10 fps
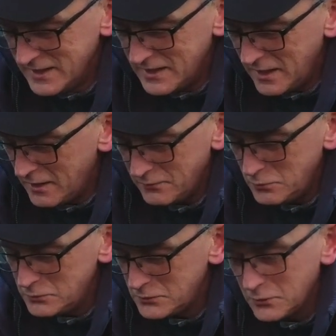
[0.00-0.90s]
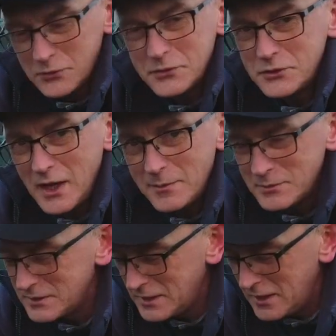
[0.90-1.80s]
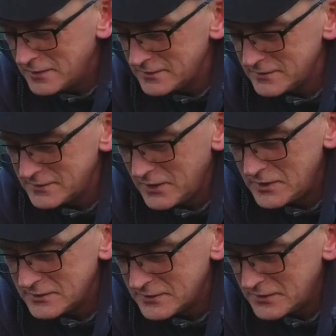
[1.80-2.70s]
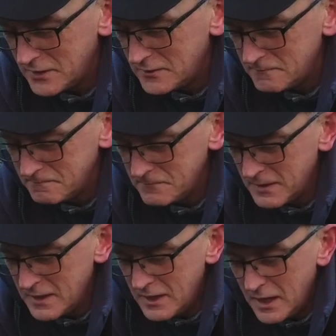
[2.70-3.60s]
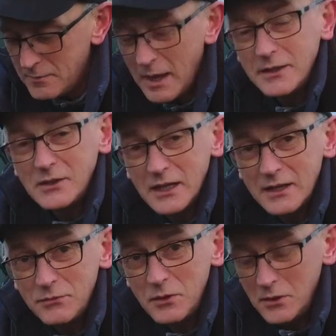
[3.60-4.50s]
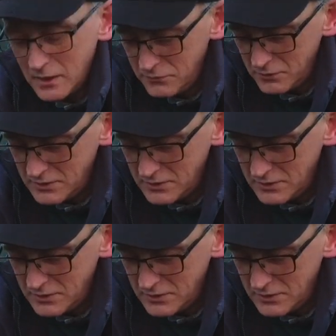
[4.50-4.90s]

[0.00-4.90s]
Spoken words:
Of all sorts of shapes and colours and sizes. So actually, if you're